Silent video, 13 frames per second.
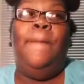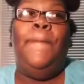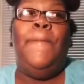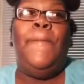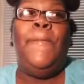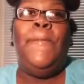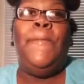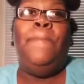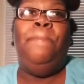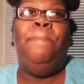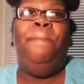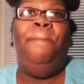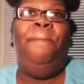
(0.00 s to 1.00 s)

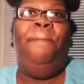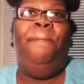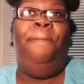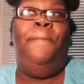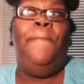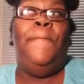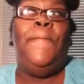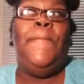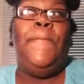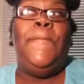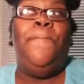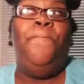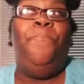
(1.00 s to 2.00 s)

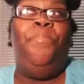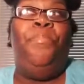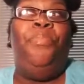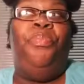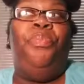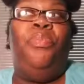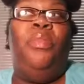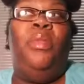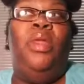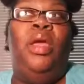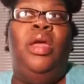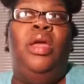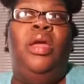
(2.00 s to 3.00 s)

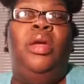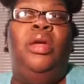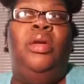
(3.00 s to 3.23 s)
(no one is talking)